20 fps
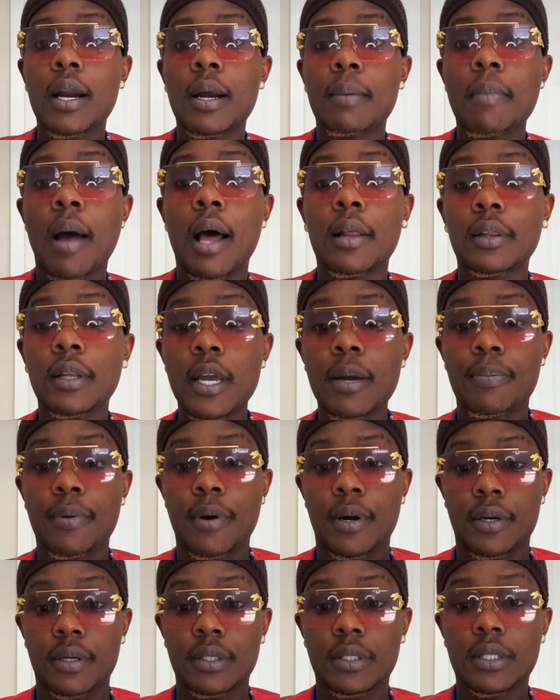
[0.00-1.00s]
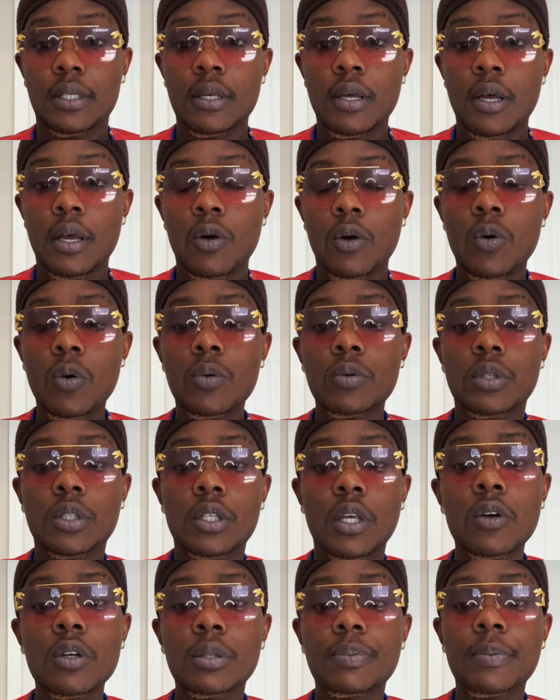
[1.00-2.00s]
of my Libras, ooh,
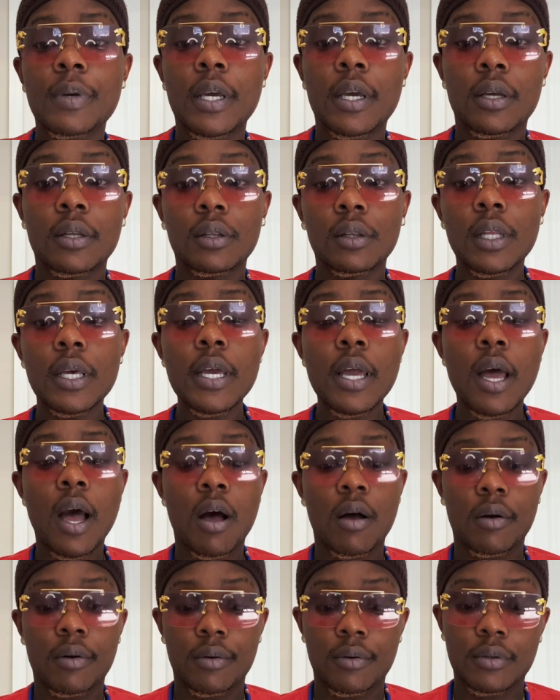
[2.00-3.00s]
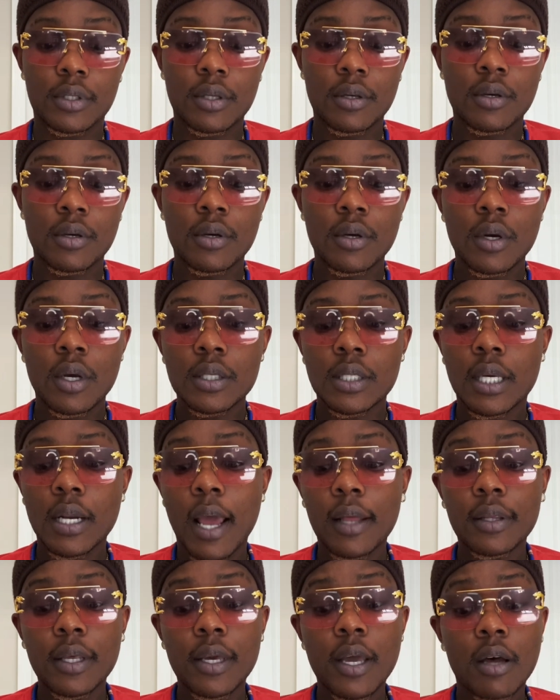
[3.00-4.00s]
excuse me, Leos.
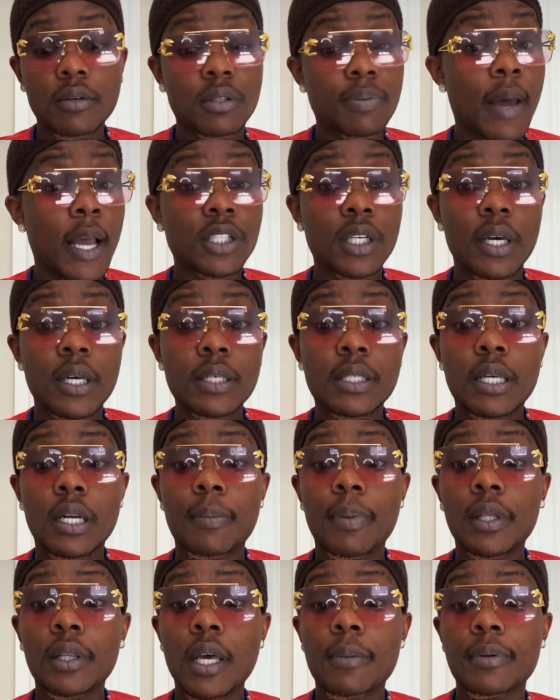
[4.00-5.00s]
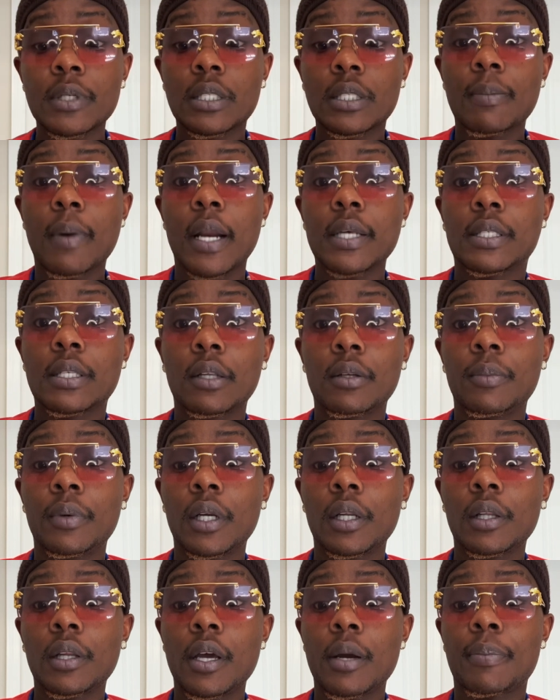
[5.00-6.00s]
Today, Leo's match is going to be Libra. Somebody's dealing
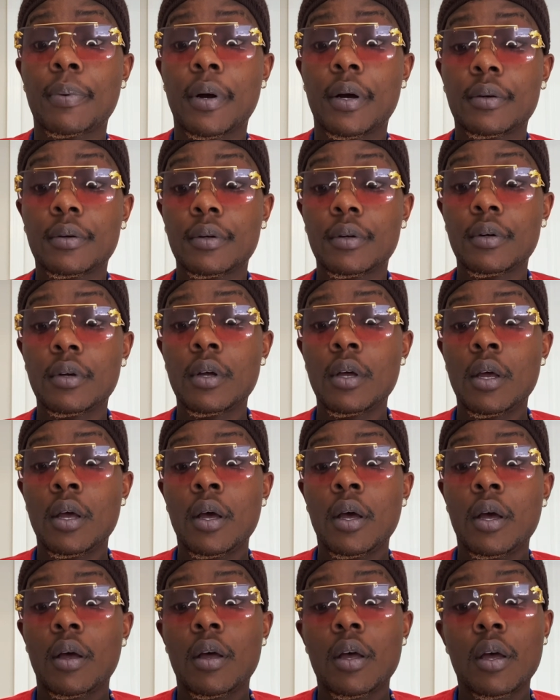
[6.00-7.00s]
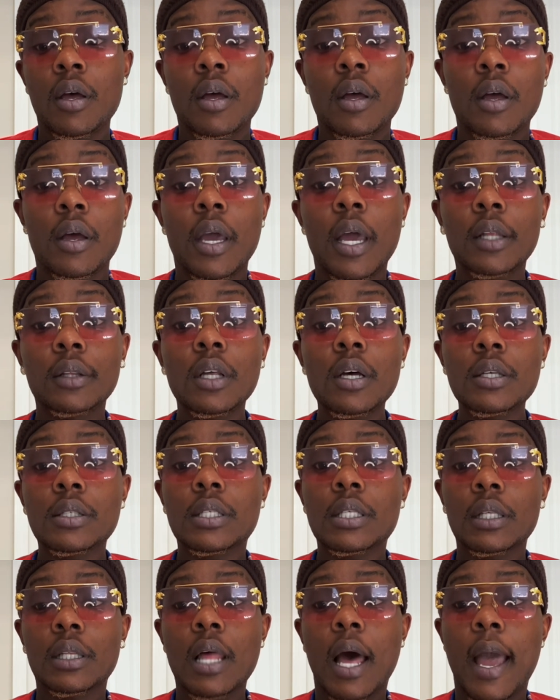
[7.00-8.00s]
with Libra. It
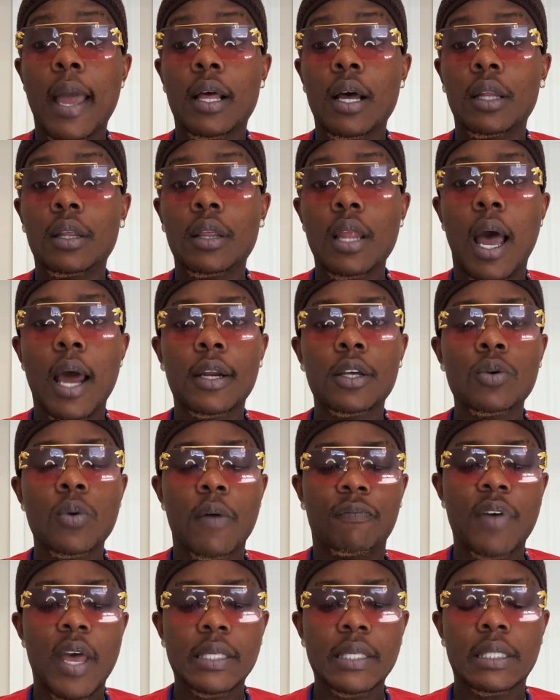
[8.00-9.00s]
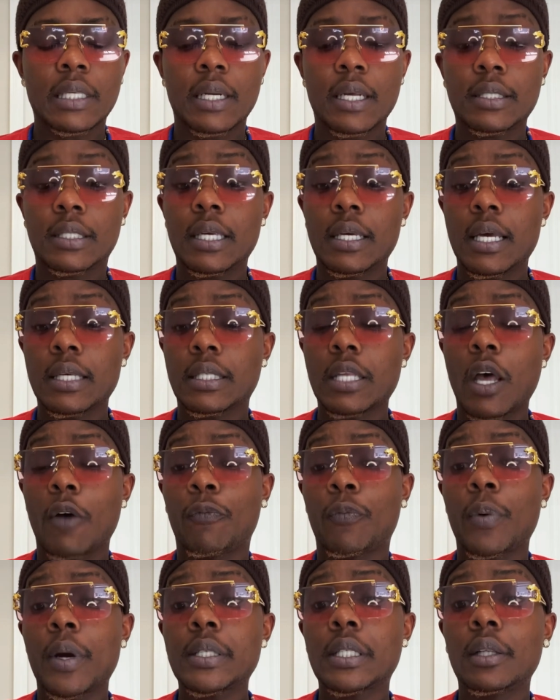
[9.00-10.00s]
looks like a lot of you invested into
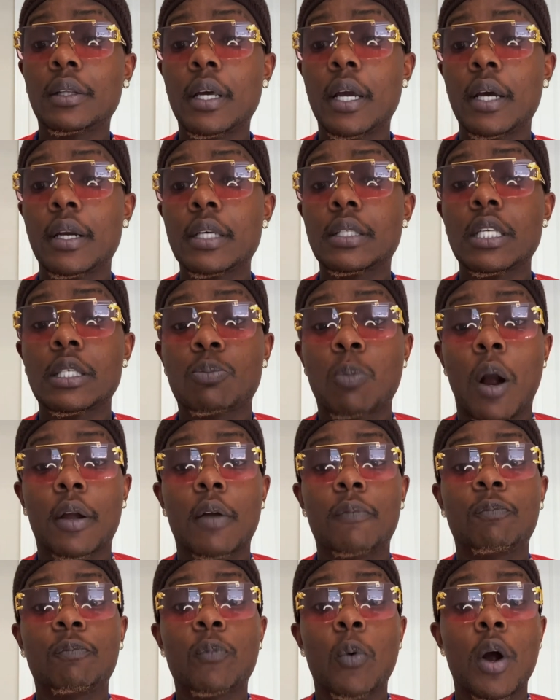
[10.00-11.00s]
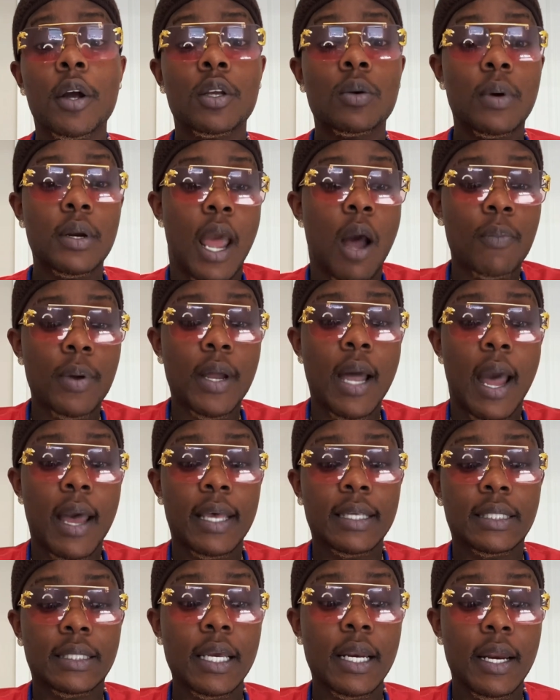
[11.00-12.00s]
yourself recently, and this is working for you. And now we got
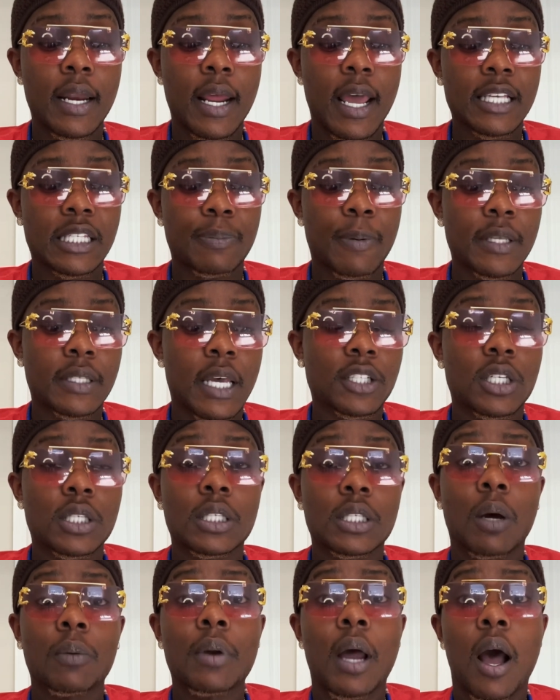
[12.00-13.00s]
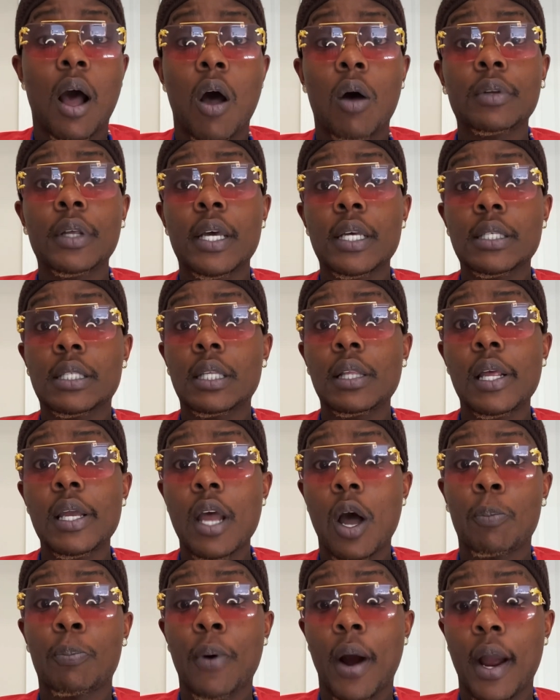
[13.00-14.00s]
exceeded expectations. So not only is
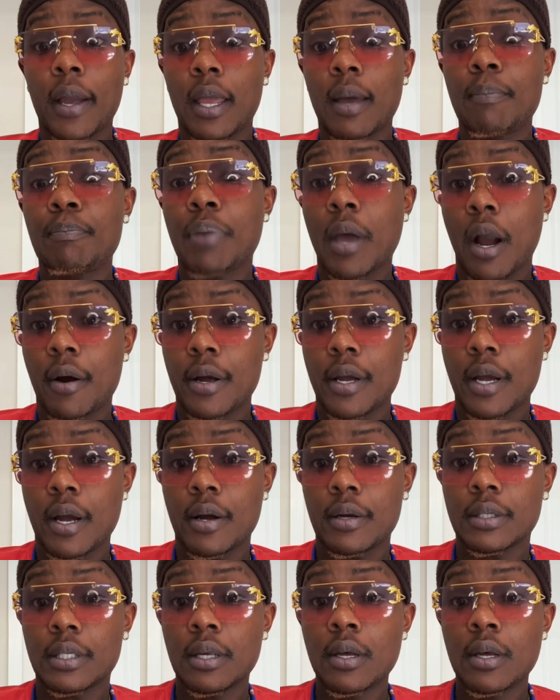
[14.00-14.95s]
Leo breaking barriers,